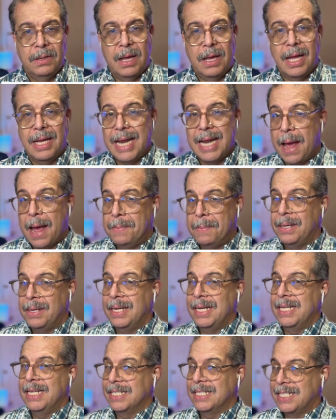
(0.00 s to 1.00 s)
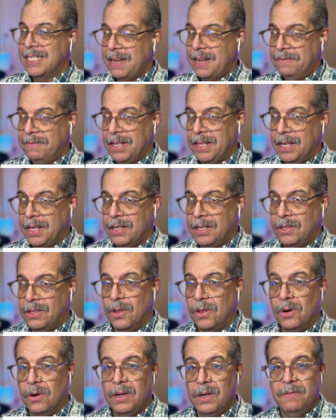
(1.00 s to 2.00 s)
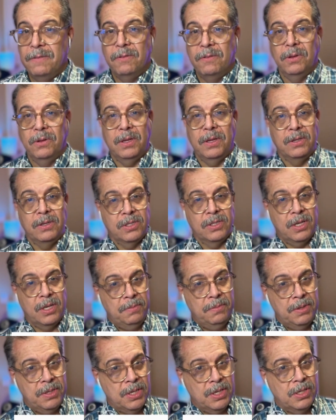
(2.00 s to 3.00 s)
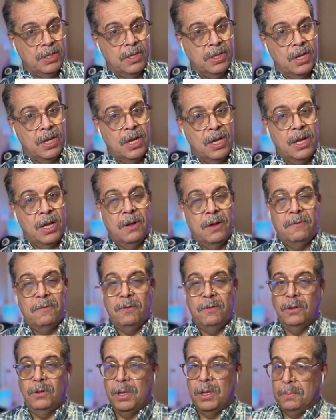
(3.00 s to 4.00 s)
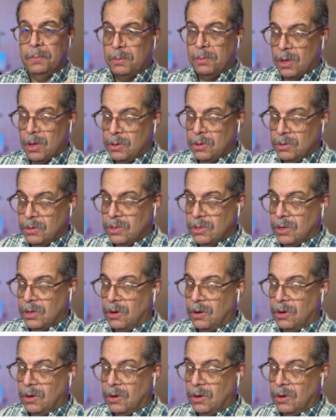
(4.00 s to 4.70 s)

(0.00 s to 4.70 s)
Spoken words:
and Apple is safe, not only for their services, for their products,